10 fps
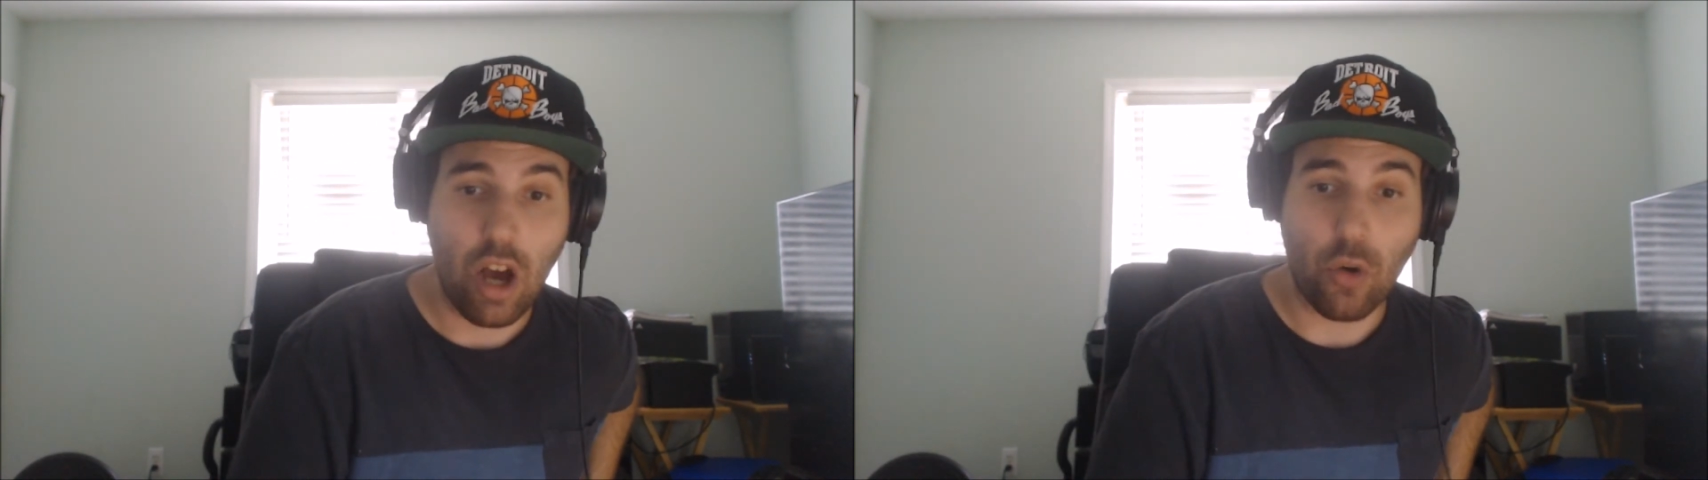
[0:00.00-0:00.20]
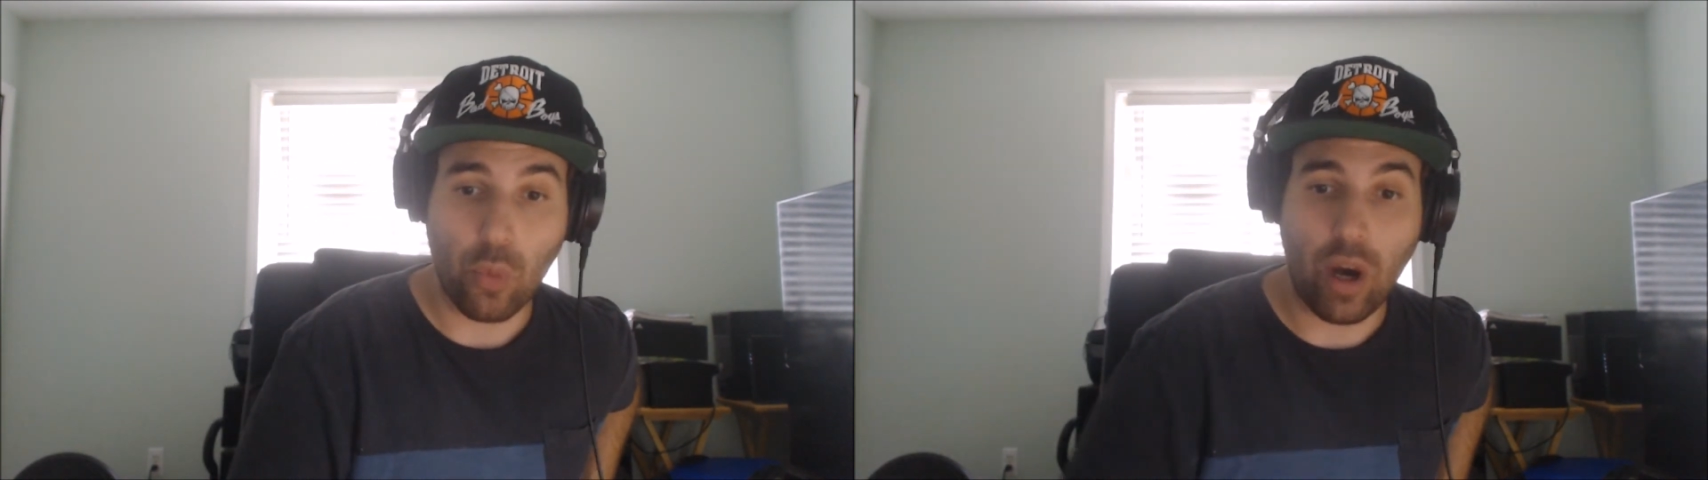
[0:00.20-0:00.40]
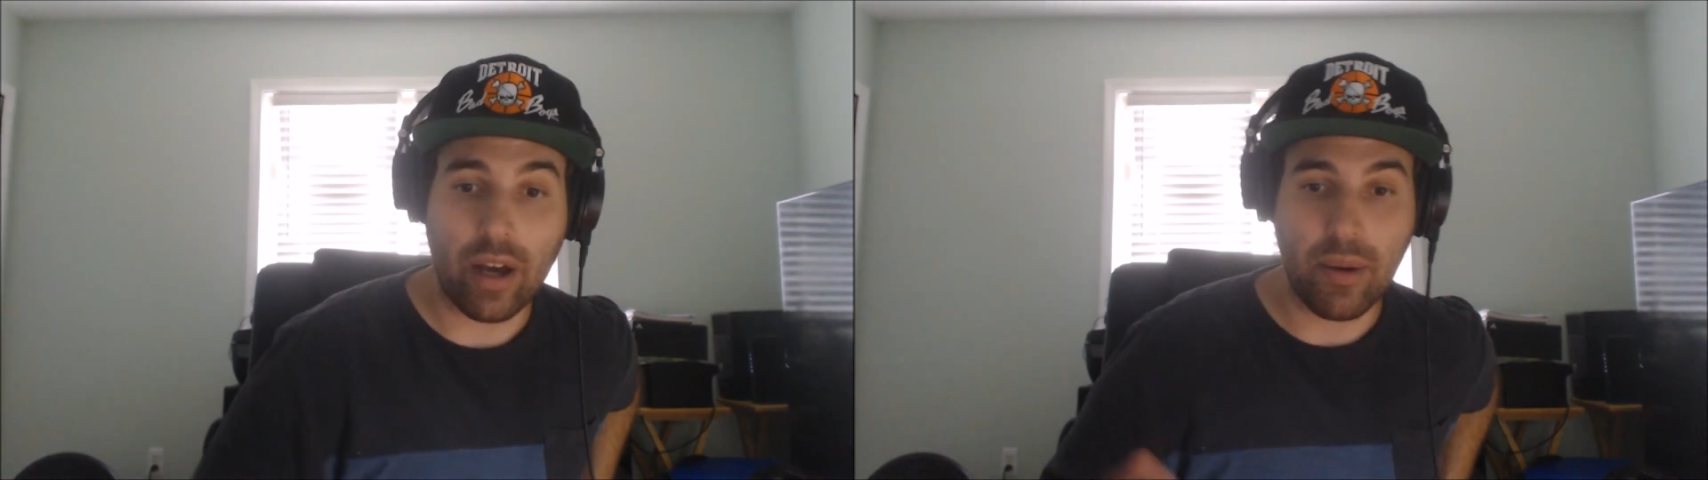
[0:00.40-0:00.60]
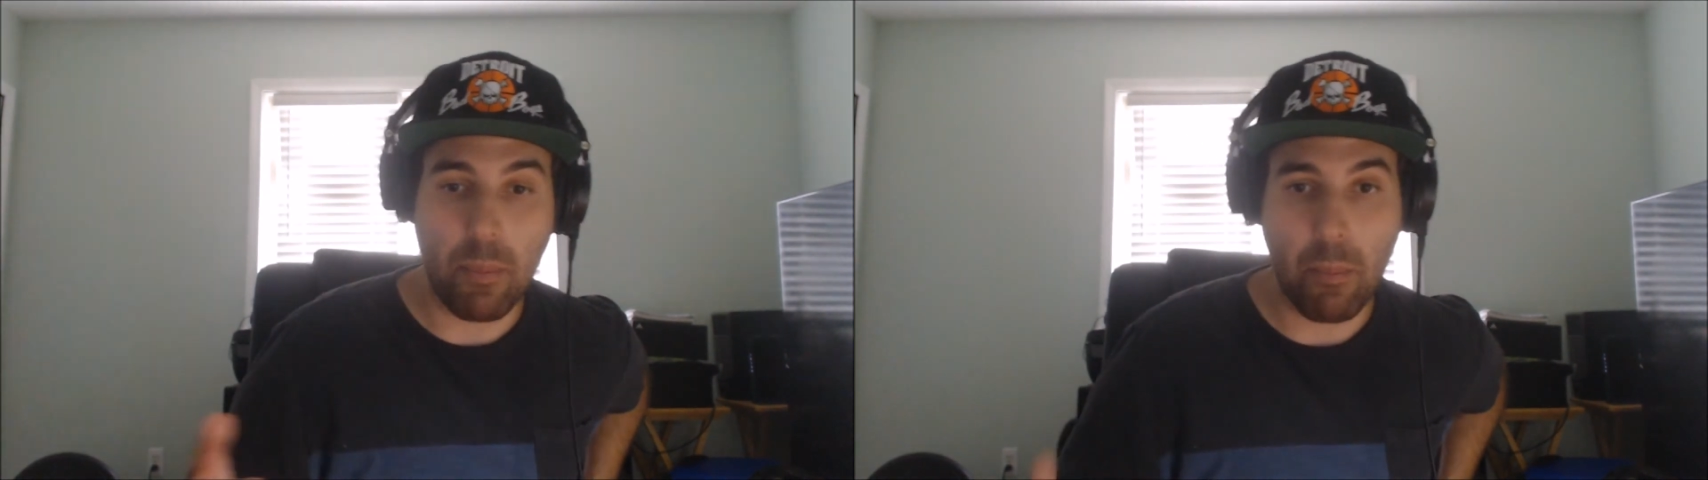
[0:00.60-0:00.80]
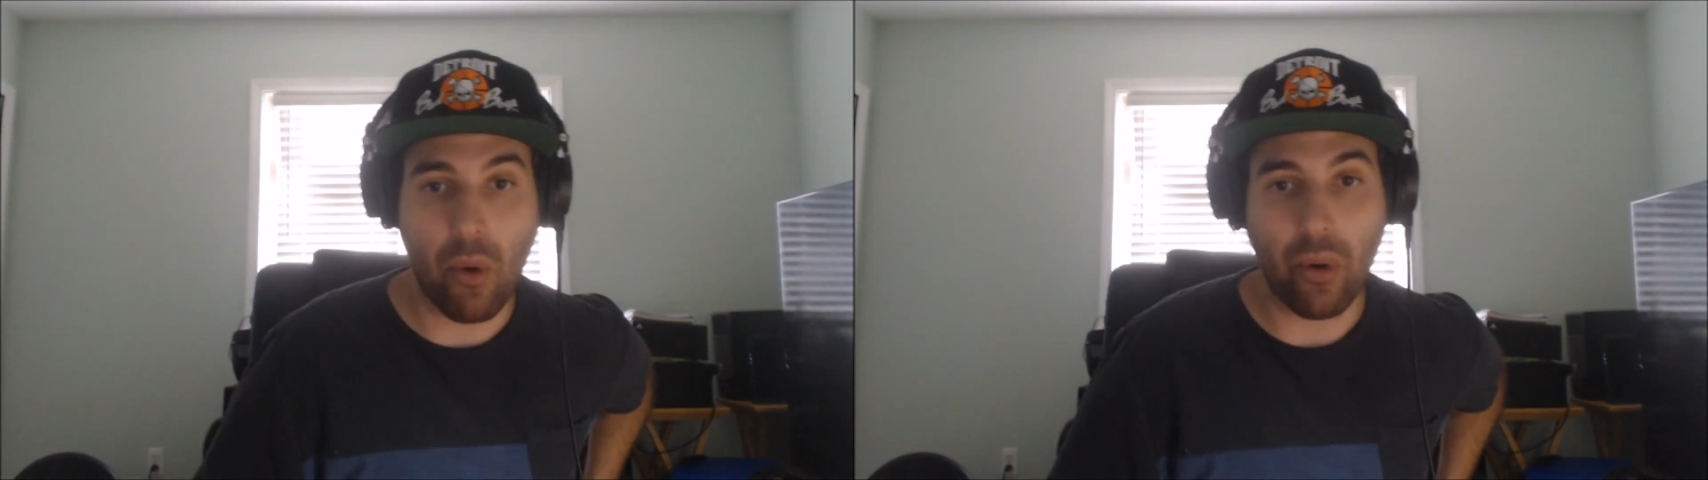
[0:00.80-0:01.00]
run
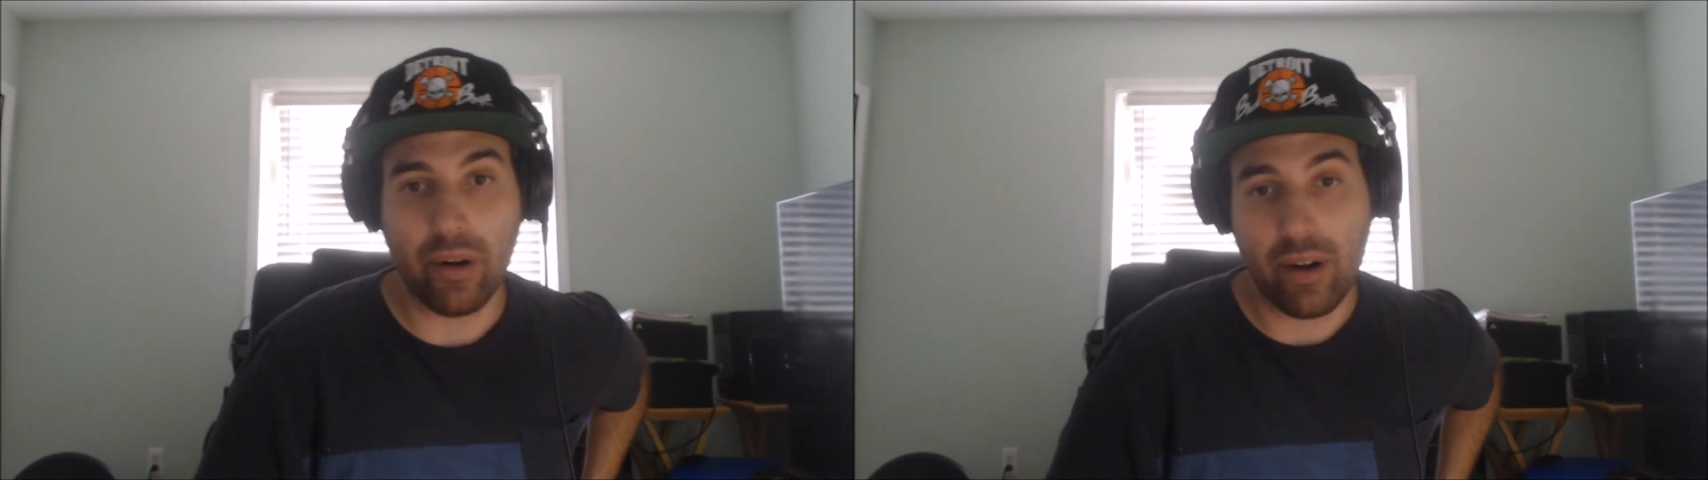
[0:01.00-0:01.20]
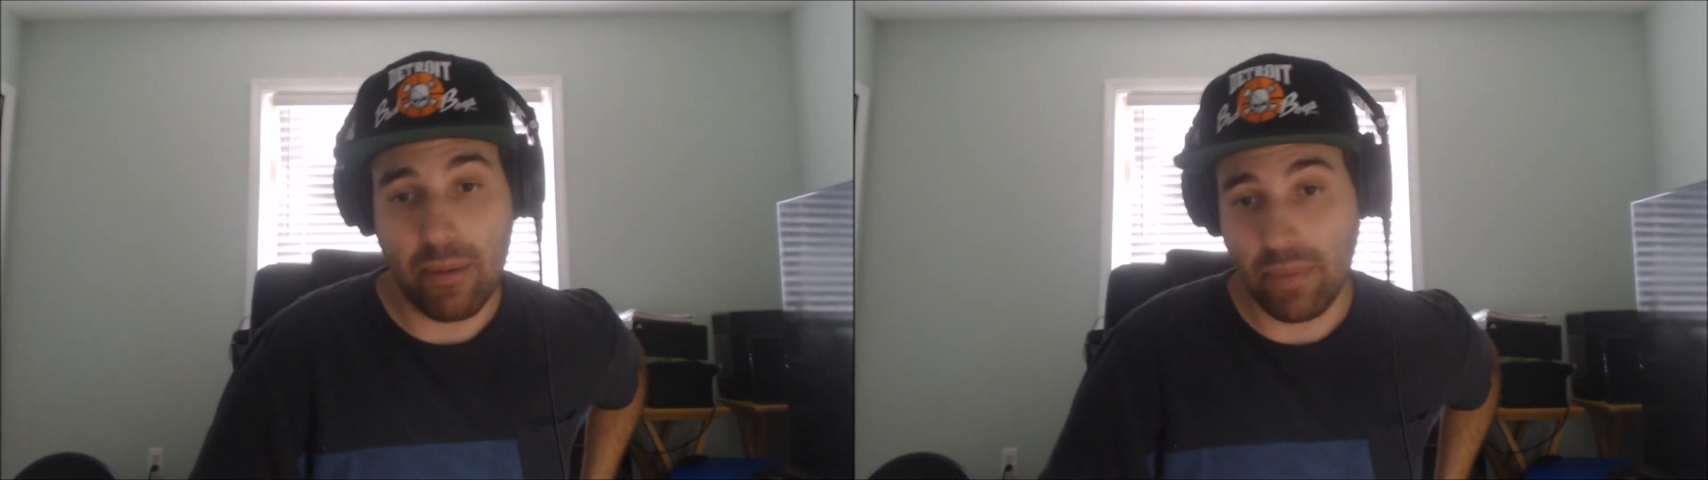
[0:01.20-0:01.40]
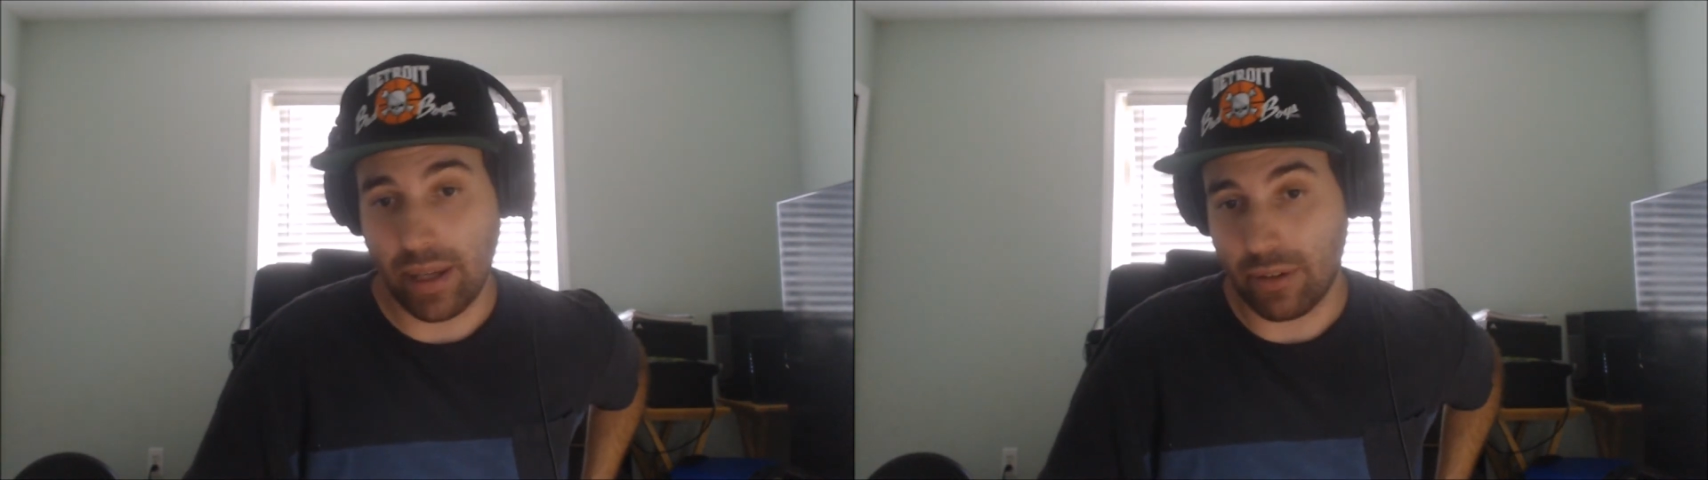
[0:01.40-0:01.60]
more pick